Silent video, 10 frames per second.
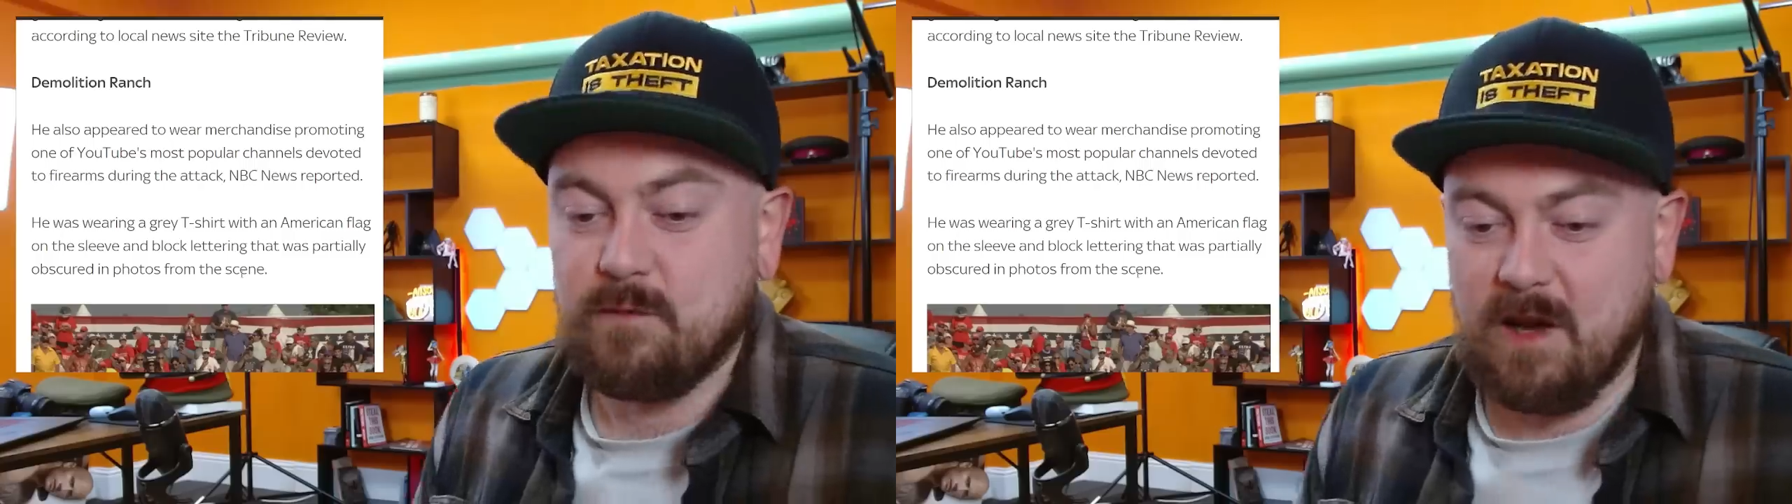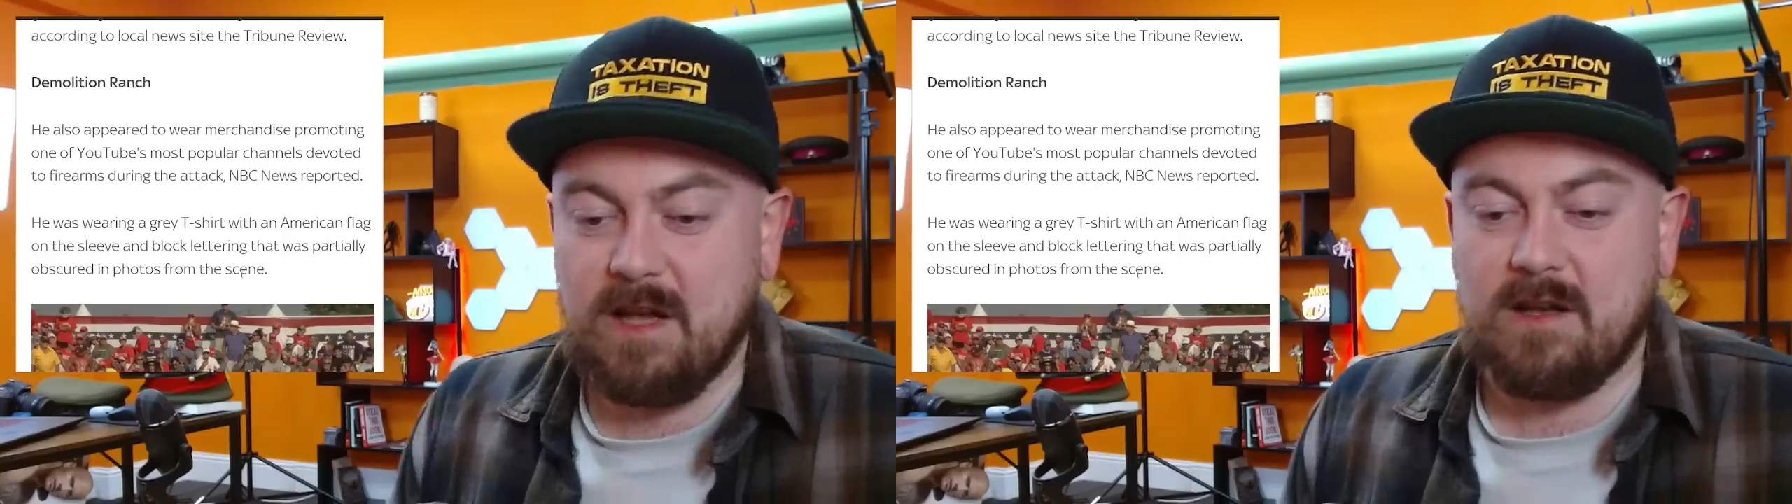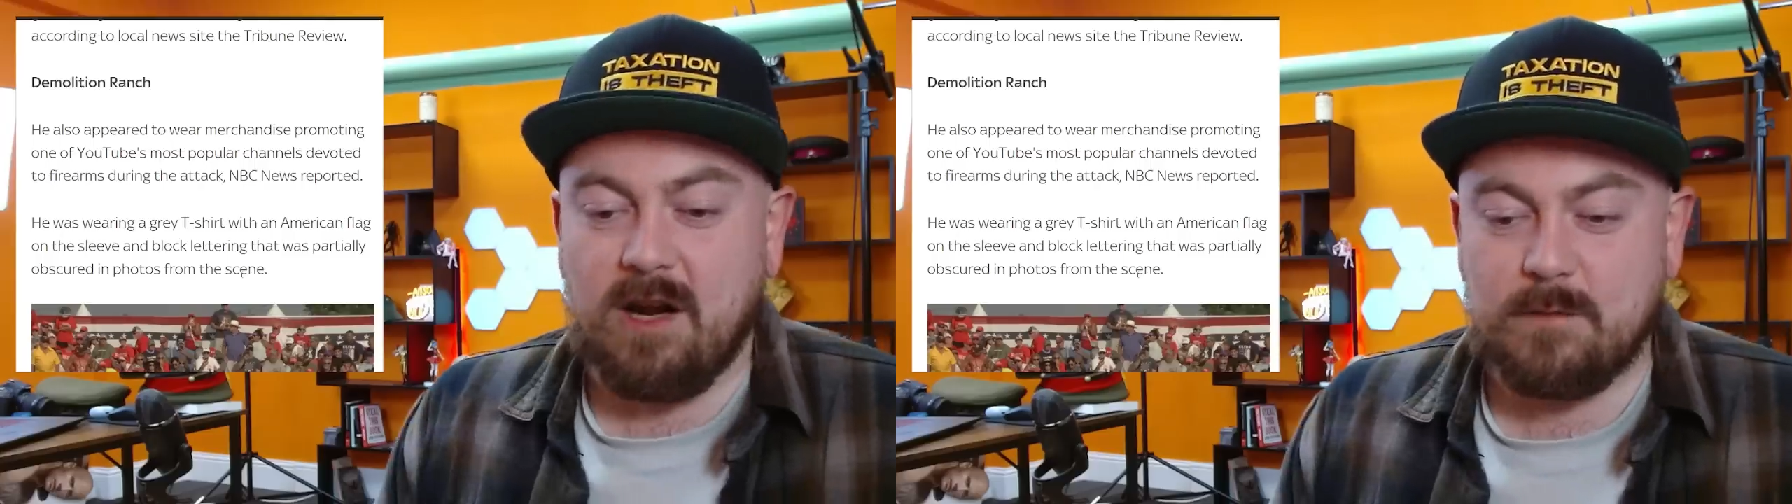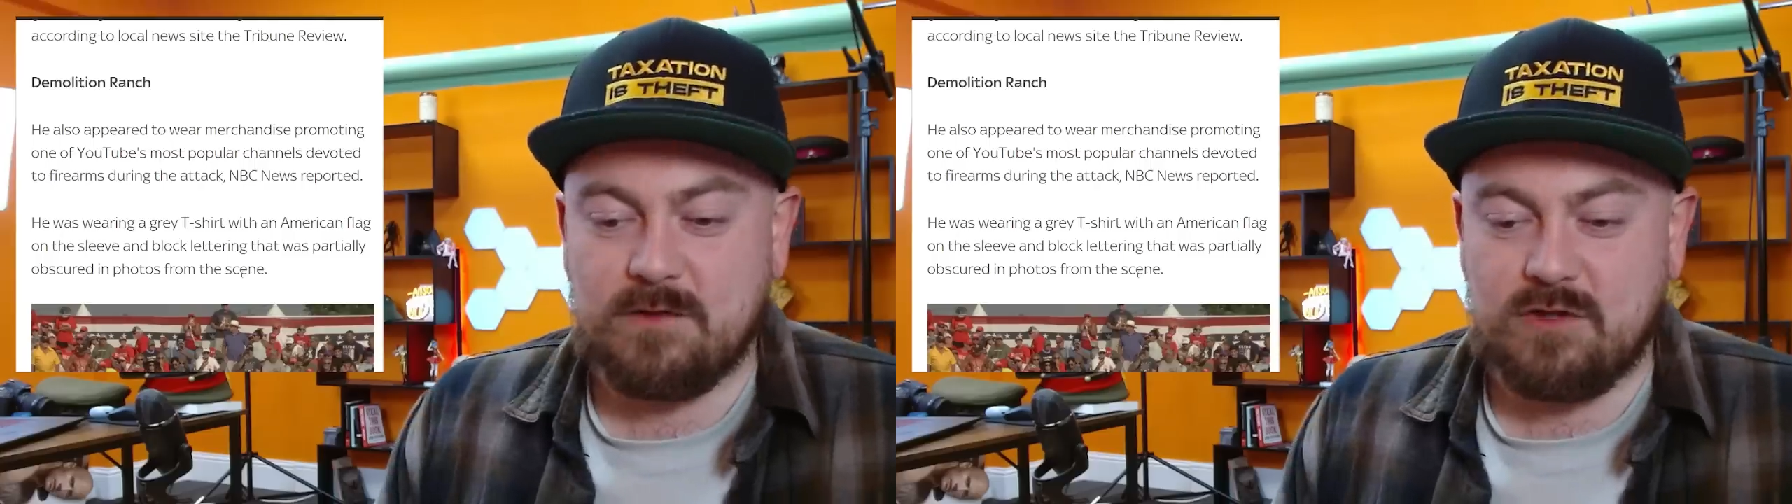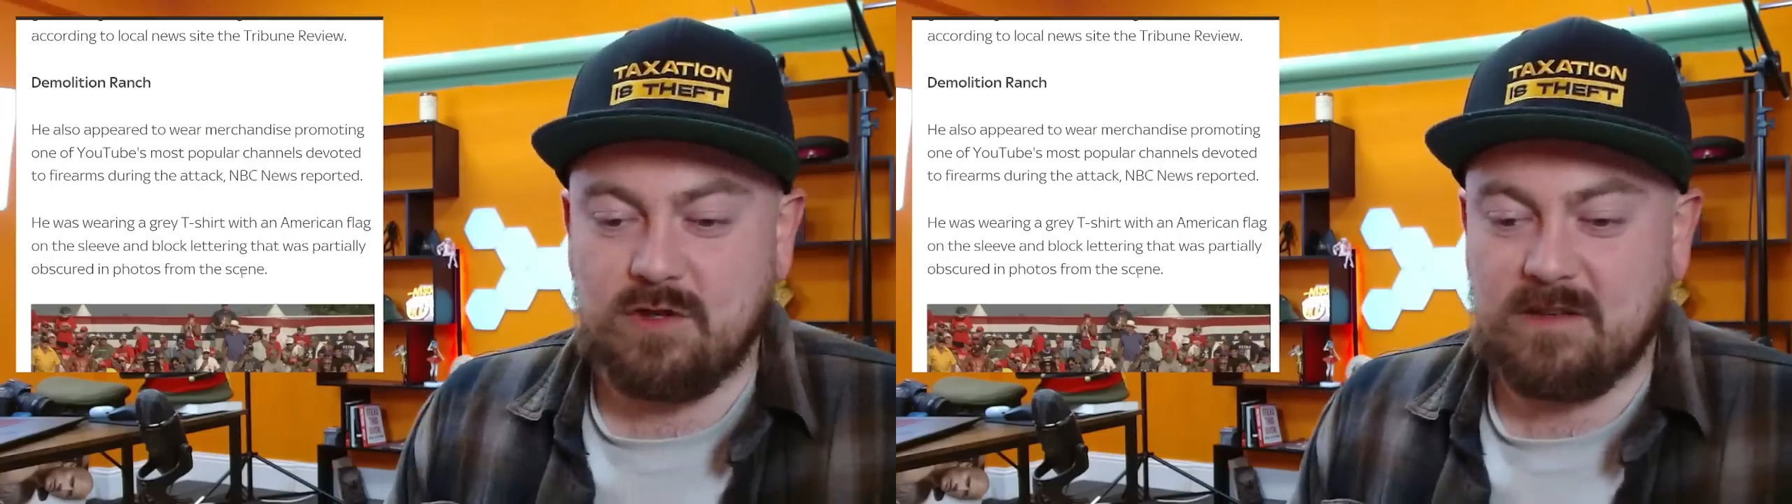firearms
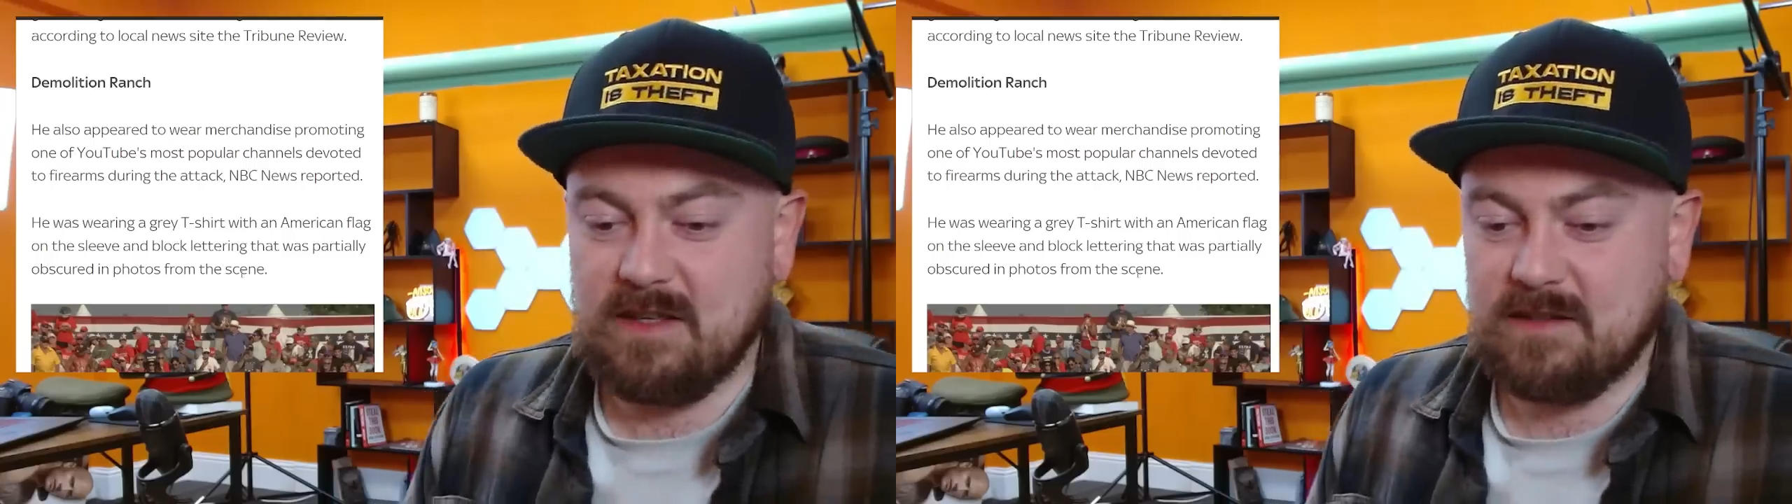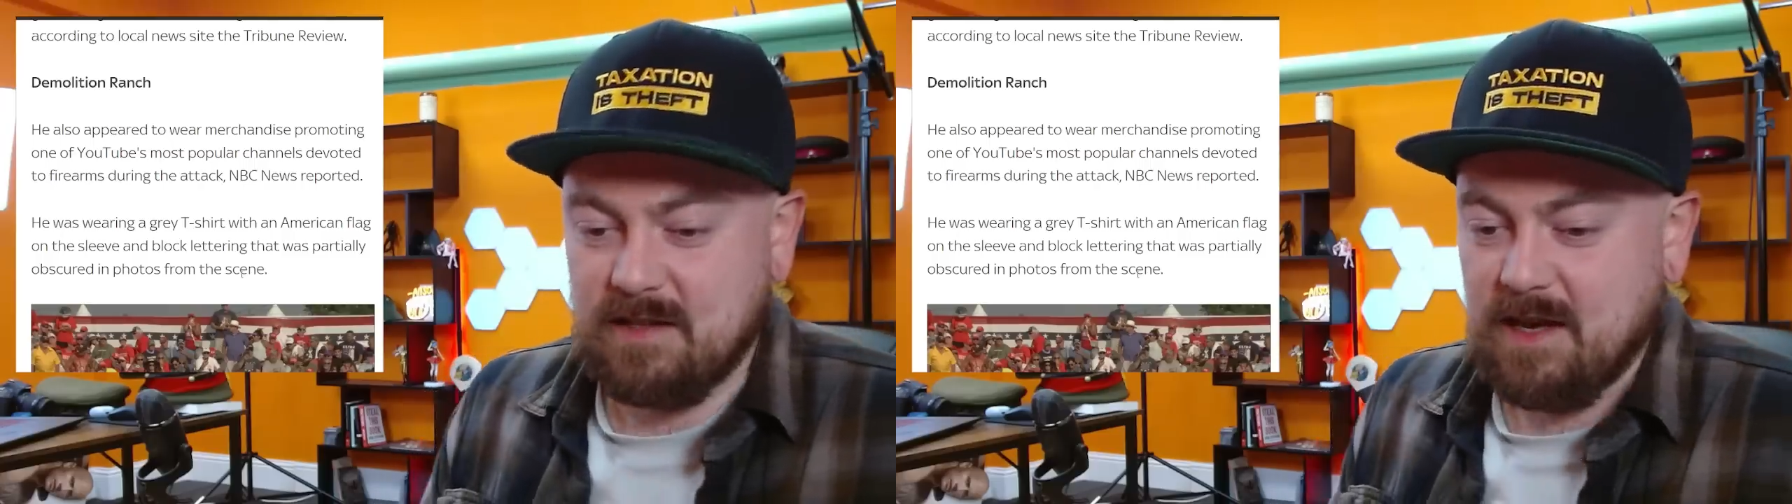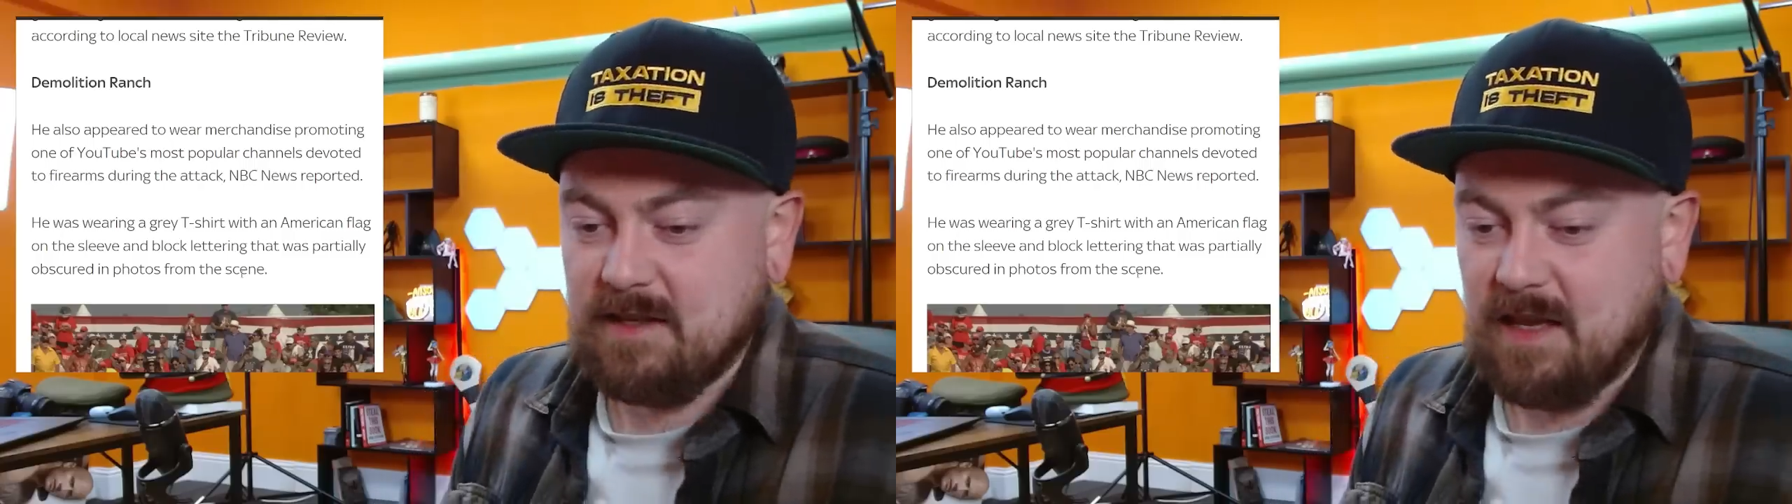during the attack,